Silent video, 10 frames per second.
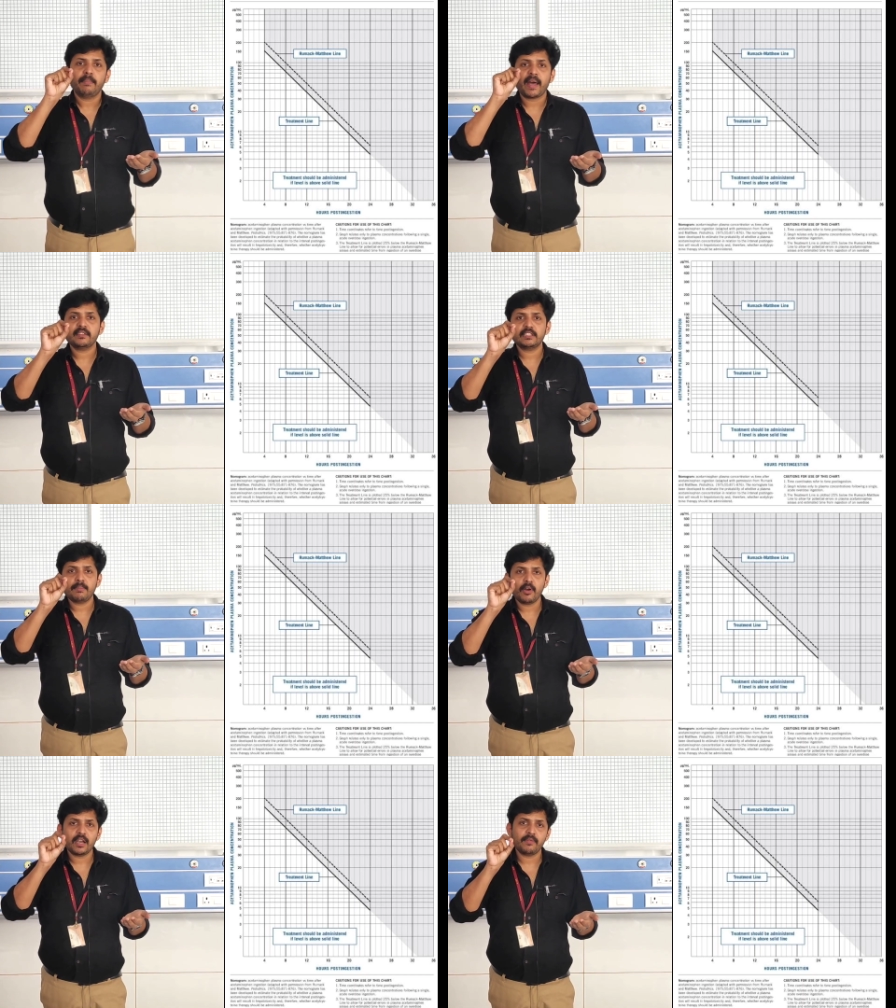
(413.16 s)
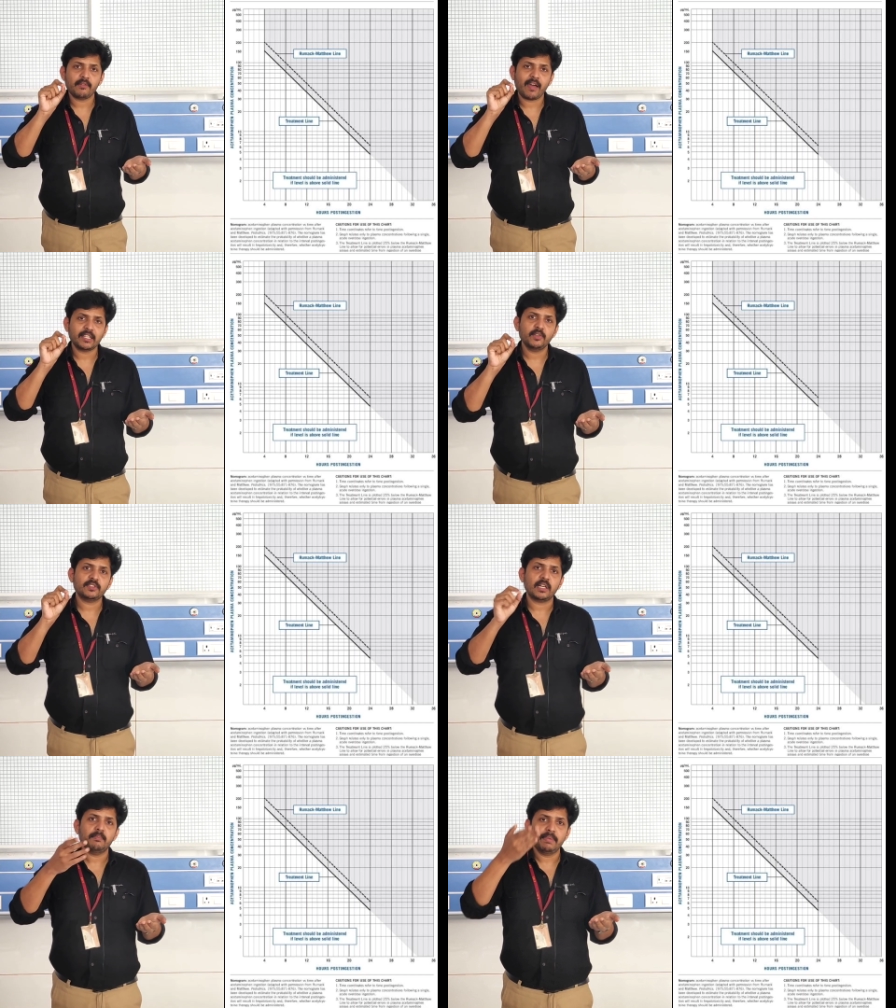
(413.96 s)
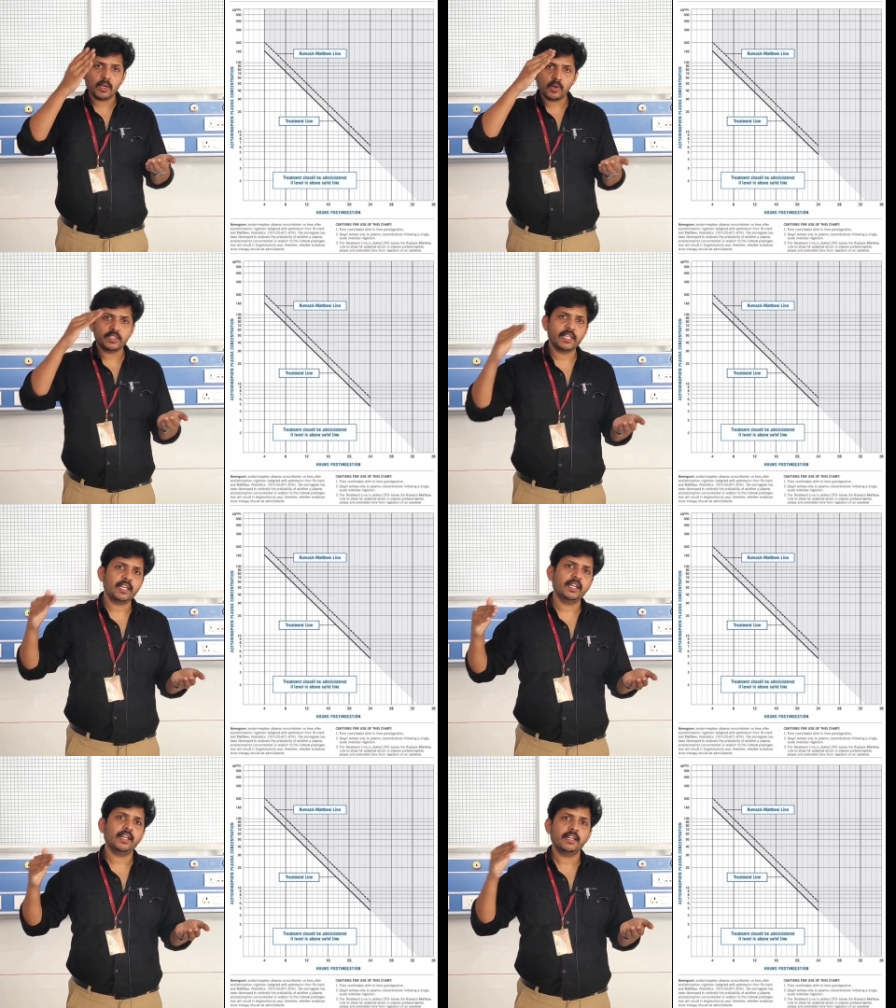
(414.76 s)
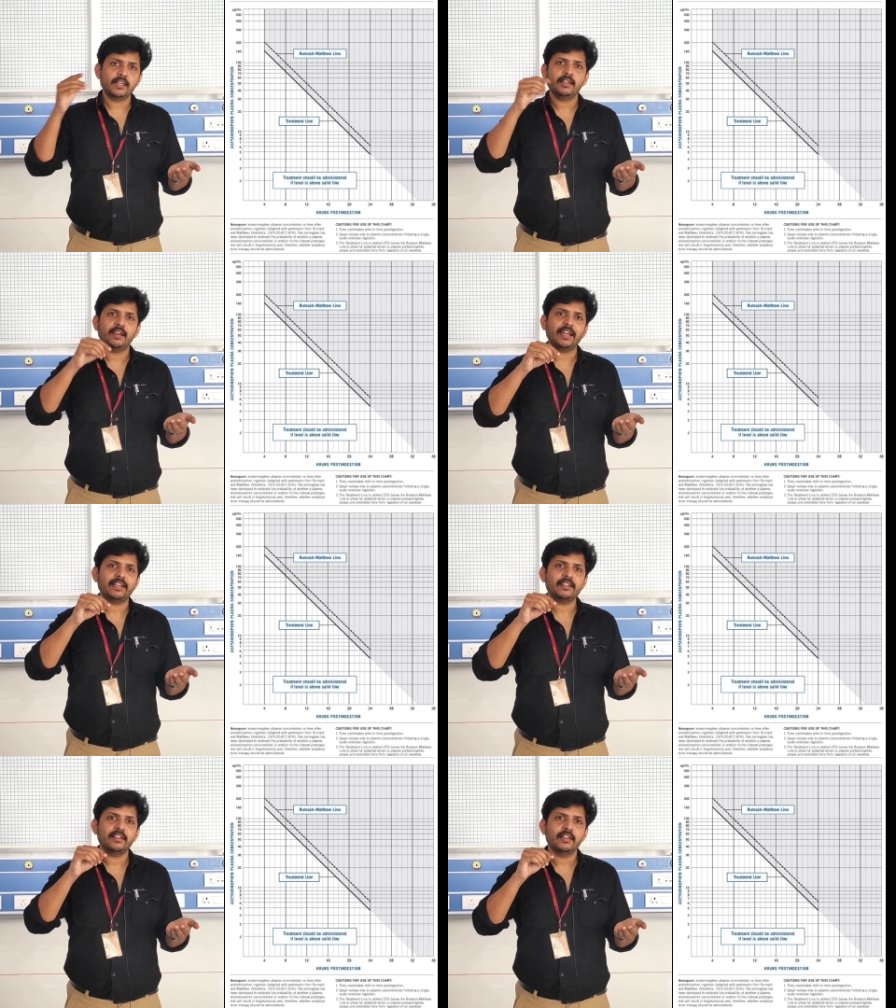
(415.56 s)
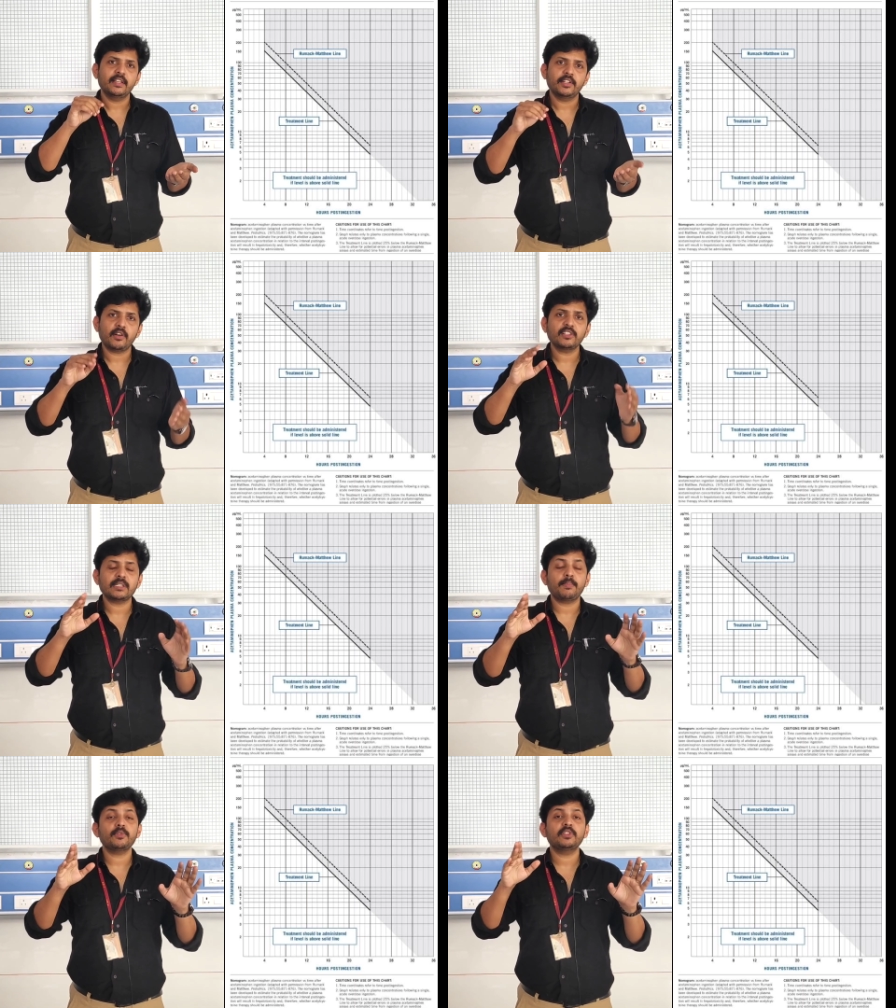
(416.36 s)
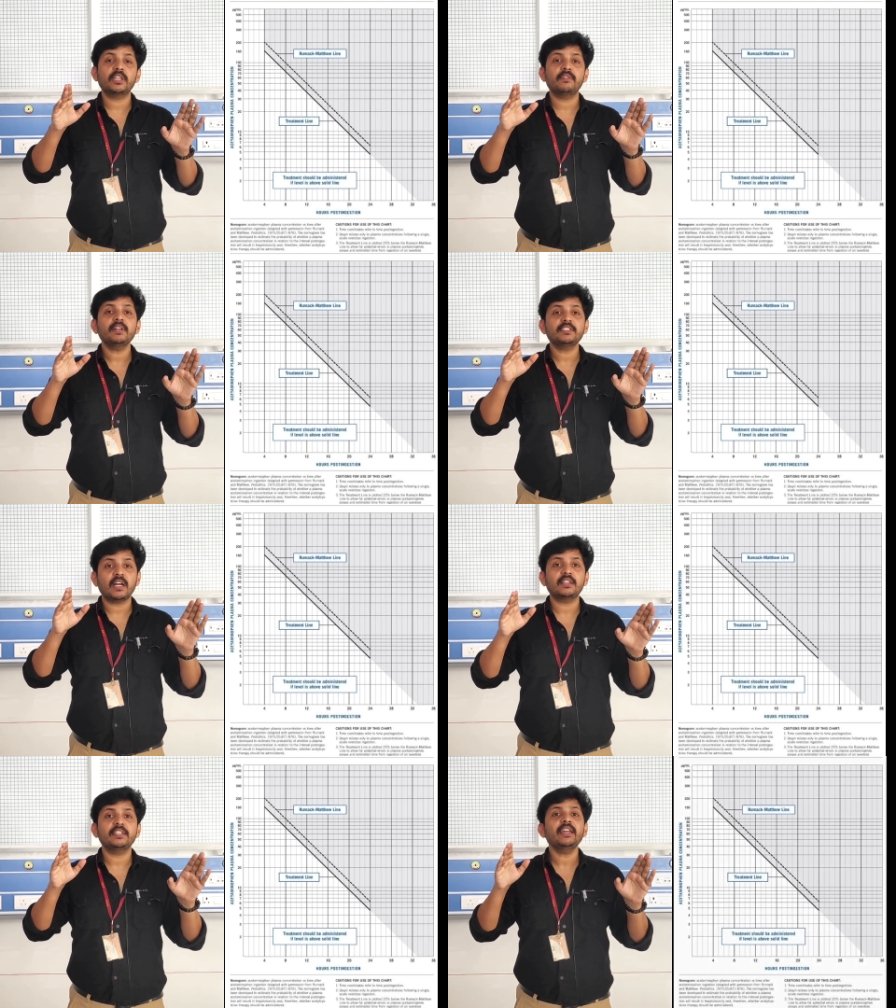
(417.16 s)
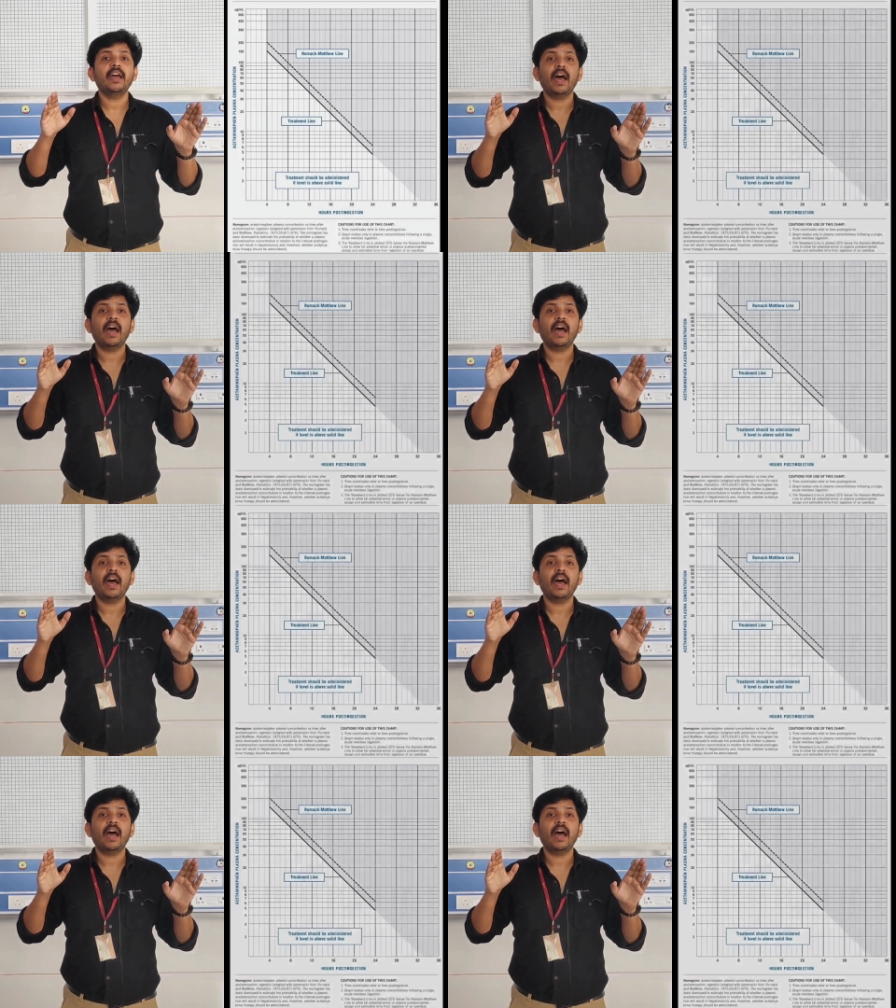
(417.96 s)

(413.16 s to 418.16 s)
paracetamol level values are below the line, you are not supposed to give a start the